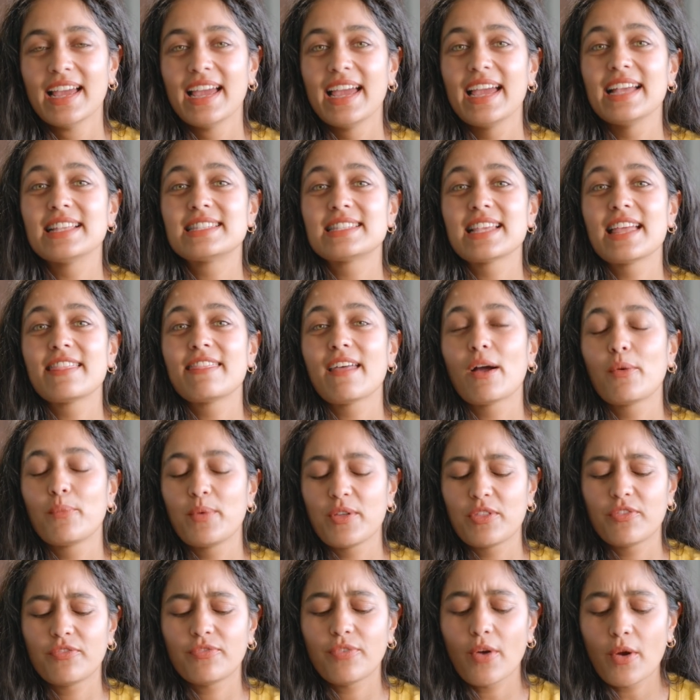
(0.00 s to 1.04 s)
It said that
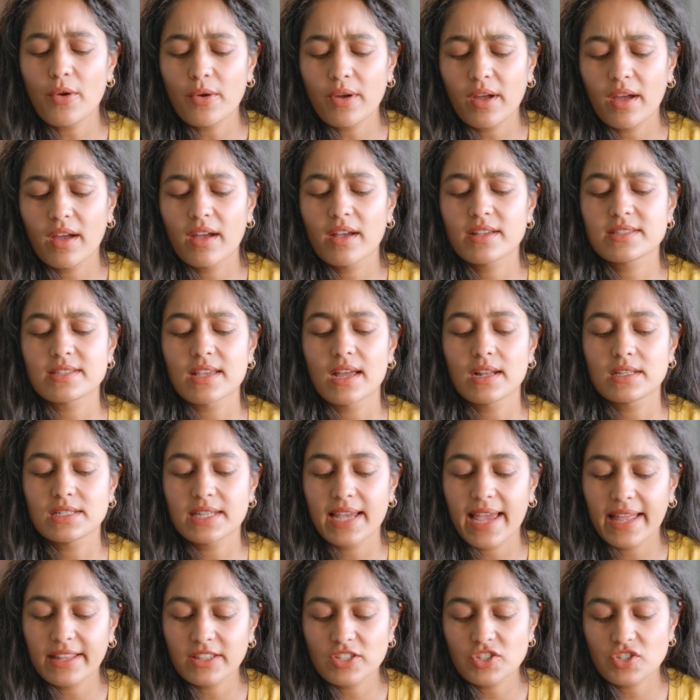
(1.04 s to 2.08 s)
with focus,
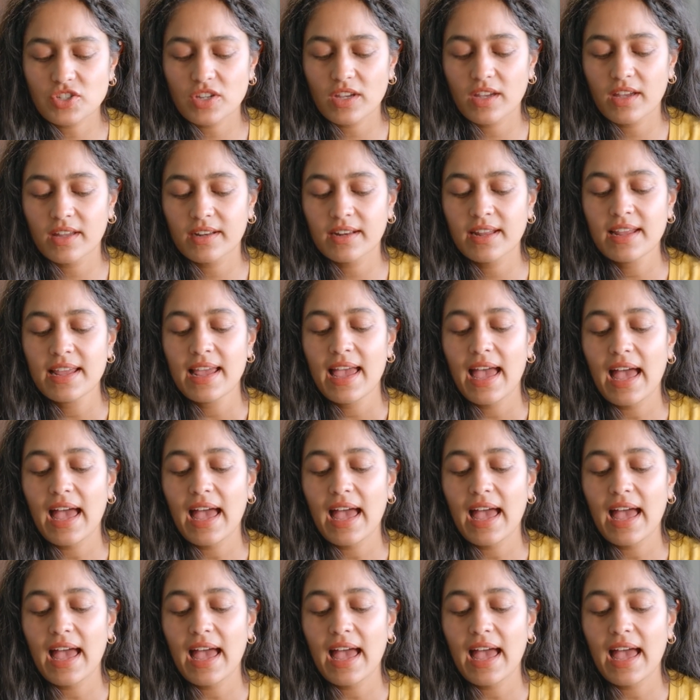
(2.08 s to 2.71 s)
attention,